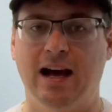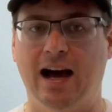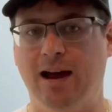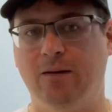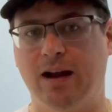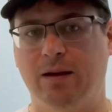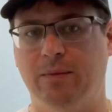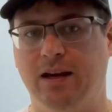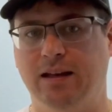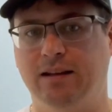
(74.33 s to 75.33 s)
I
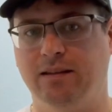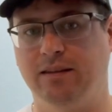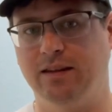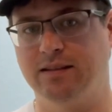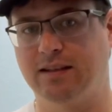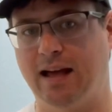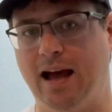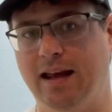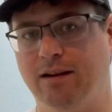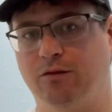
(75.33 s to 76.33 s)
recommend this
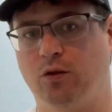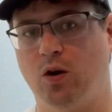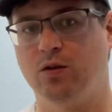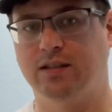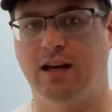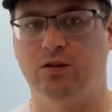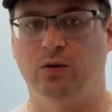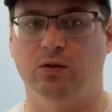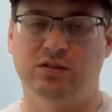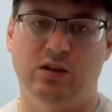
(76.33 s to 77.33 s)
kind of grow
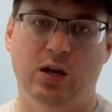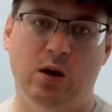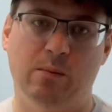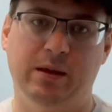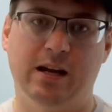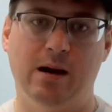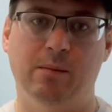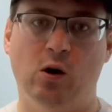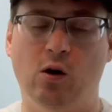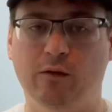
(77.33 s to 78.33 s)
schedule so you don't
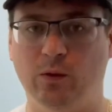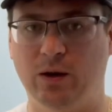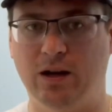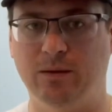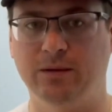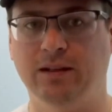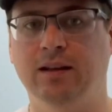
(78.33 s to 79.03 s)
become overwhelmed.